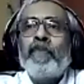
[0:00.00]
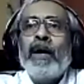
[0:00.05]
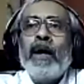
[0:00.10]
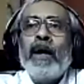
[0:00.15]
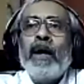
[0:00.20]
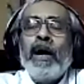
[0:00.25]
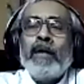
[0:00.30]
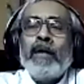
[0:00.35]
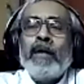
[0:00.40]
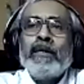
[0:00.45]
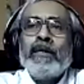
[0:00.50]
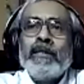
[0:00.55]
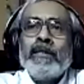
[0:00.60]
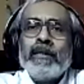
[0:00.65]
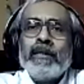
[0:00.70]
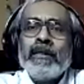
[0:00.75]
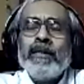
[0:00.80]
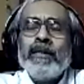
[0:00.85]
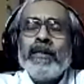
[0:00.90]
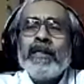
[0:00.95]
The third
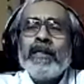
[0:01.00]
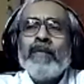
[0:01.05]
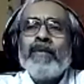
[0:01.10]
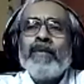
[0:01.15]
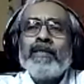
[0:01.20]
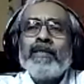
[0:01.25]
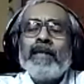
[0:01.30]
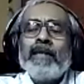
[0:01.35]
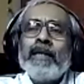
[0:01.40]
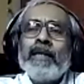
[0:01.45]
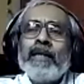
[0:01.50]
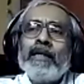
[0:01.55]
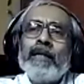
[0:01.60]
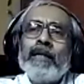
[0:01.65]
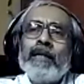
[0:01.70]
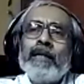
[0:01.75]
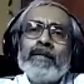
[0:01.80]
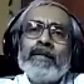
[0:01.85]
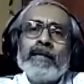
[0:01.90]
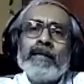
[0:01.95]
thing was that there was
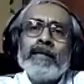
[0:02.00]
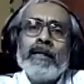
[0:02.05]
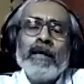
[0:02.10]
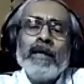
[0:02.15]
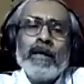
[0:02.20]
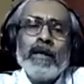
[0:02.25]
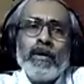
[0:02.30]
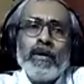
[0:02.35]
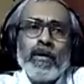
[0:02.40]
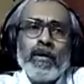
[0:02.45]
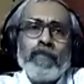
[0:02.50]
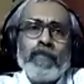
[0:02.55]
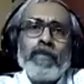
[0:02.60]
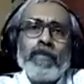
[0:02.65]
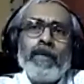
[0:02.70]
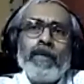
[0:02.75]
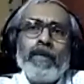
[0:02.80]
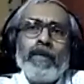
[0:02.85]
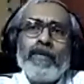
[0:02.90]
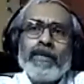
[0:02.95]
a there was
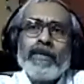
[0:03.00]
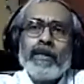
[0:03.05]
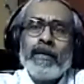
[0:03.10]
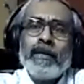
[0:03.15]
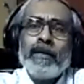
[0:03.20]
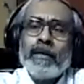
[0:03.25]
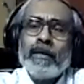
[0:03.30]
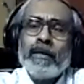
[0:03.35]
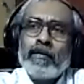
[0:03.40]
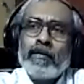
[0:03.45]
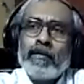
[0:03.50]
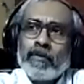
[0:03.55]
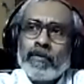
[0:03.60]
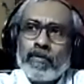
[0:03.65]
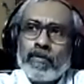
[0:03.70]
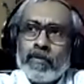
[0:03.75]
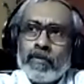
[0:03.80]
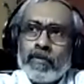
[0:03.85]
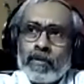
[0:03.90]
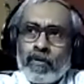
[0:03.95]
a
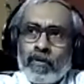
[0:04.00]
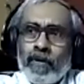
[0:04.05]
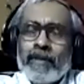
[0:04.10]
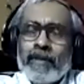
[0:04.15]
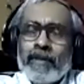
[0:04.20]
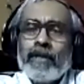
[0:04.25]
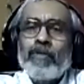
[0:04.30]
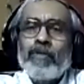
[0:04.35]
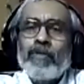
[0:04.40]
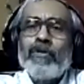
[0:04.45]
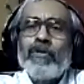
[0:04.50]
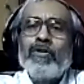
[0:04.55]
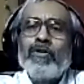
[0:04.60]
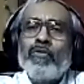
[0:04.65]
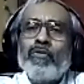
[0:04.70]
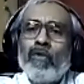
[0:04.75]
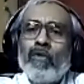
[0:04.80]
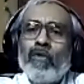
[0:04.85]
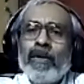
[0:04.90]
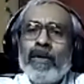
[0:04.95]
quite a good
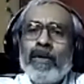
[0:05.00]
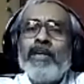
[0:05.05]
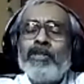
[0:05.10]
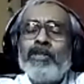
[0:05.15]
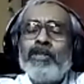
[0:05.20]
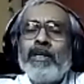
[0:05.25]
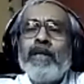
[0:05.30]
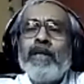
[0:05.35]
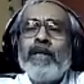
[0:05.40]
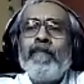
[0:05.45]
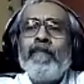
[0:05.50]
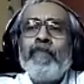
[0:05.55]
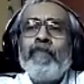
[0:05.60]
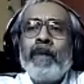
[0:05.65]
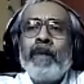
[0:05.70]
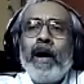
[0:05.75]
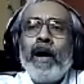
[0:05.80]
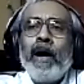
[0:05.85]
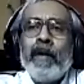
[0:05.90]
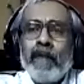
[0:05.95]
coordination,
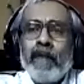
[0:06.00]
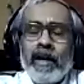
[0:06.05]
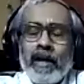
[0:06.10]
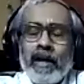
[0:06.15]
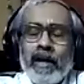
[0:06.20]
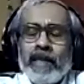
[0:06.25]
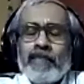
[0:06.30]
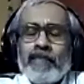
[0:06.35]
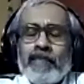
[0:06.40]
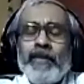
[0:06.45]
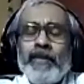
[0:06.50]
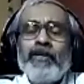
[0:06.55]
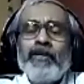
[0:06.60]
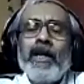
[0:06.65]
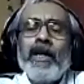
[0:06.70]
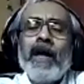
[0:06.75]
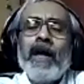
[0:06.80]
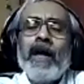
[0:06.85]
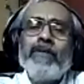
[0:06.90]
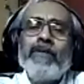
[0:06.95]
especially
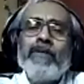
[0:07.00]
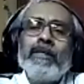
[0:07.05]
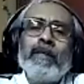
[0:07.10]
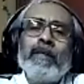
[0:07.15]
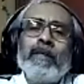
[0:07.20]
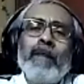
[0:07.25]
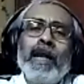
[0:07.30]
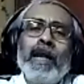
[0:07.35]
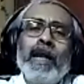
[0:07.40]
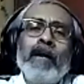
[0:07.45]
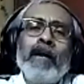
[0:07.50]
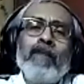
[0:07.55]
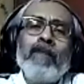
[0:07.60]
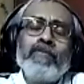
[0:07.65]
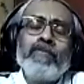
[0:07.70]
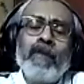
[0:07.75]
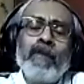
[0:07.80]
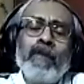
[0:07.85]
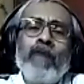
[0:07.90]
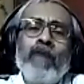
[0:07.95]
after the building of,
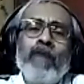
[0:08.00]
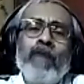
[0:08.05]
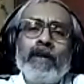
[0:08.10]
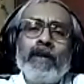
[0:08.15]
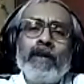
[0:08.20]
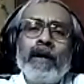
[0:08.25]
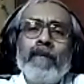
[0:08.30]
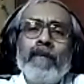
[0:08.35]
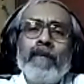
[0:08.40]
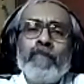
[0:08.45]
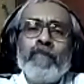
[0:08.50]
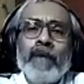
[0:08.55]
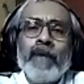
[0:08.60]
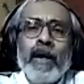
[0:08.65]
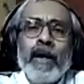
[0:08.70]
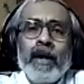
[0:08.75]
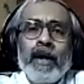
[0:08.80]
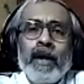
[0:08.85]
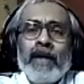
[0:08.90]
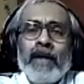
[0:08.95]
of the
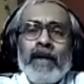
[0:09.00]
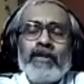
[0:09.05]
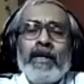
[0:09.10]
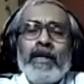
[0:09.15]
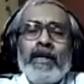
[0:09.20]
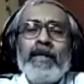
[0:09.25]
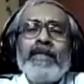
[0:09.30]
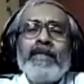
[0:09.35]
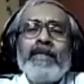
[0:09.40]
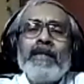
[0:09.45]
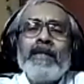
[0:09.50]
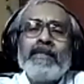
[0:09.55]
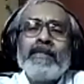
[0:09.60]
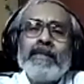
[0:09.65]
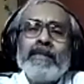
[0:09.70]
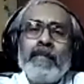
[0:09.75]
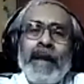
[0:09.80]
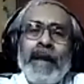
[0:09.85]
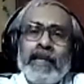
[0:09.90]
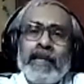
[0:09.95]
National Disaster
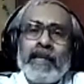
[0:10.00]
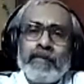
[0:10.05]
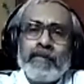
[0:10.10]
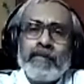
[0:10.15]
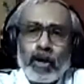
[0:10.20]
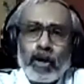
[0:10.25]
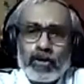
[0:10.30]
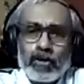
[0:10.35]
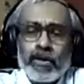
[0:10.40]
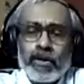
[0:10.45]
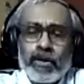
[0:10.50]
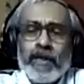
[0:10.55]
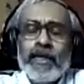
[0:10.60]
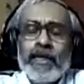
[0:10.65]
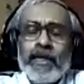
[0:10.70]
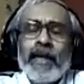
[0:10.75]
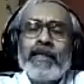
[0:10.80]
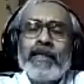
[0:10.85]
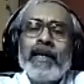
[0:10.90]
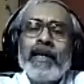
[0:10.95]
Management Authority and the
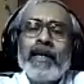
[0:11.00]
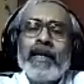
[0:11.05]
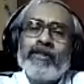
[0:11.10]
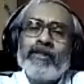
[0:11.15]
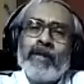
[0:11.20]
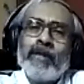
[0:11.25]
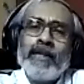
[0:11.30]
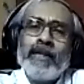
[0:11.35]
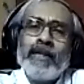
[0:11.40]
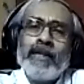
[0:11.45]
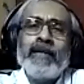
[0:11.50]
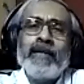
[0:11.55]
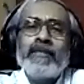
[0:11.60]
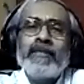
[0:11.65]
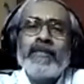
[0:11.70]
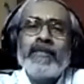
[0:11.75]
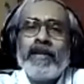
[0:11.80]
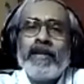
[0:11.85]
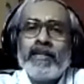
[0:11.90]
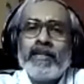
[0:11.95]
National Disaster
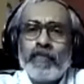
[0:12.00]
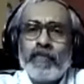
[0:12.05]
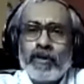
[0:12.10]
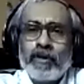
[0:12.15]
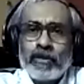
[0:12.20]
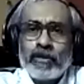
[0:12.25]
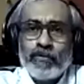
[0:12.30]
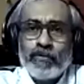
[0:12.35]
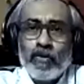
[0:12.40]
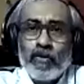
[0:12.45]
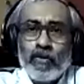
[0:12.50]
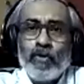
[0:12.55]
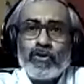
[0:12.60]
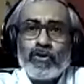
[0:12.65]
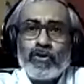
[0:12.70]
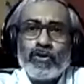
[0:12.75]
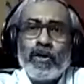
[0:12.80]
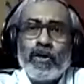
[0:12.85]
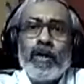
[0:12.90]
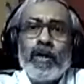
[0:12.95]
Response Force
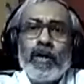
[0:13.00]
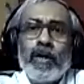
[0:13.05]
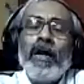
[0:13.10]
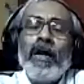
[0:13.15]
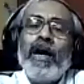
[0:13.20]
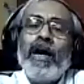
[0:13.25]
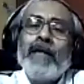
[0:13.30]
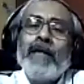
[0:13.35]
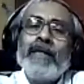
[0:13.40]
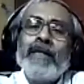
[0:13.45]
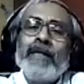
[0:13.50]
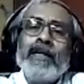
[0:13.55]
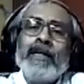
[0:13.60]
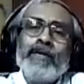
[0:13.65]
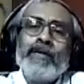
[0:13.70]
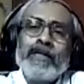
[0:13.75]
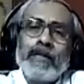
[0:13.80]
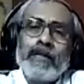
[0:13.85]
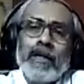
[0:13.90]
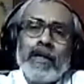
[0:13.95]
uh, that was
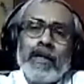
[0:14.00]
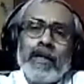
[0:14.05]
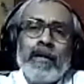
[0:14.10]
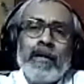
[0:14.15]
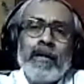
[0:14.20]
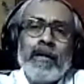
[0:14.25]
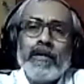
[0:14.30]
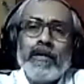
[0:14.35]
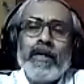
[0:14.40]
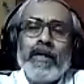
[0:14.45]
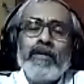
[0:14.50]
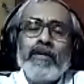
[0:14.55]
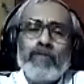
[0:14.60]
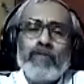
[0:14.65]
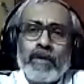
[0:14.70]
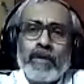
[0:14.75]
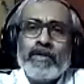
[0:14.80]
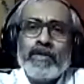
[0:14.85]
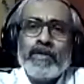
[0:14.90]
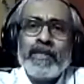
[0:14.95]
uh, in
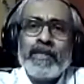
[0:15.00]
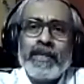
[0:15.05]
2006.